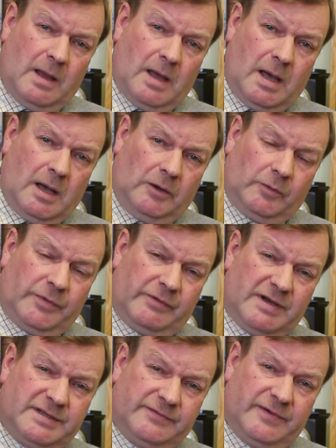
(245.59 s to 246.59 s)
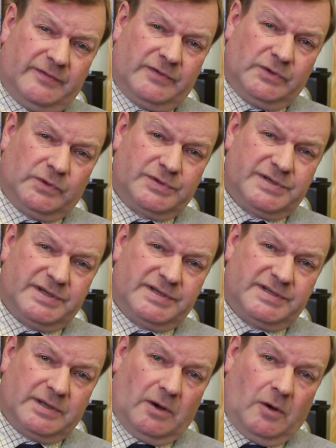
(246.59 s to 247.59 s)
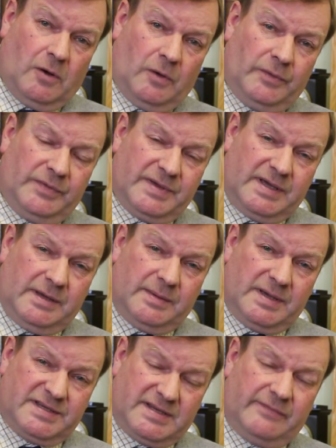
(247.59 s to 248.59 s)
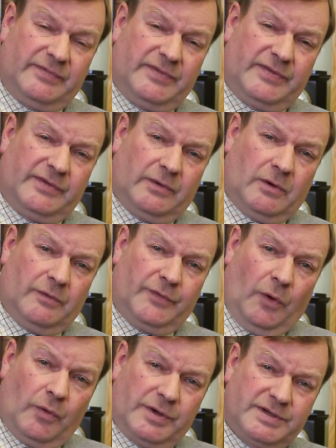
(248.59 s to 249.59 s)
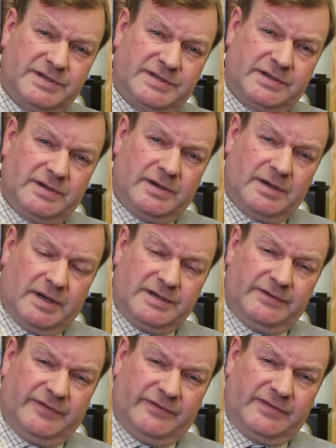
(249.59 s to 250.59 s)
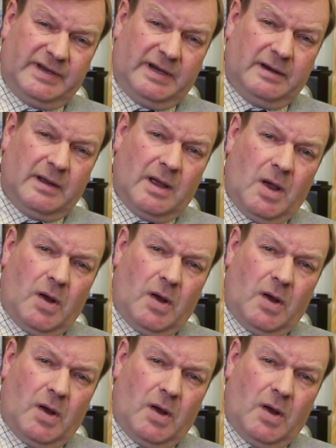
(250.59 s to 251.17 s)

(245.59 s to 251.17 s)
along with the rest of the 5th Dorsets, on the 7th of August 1915,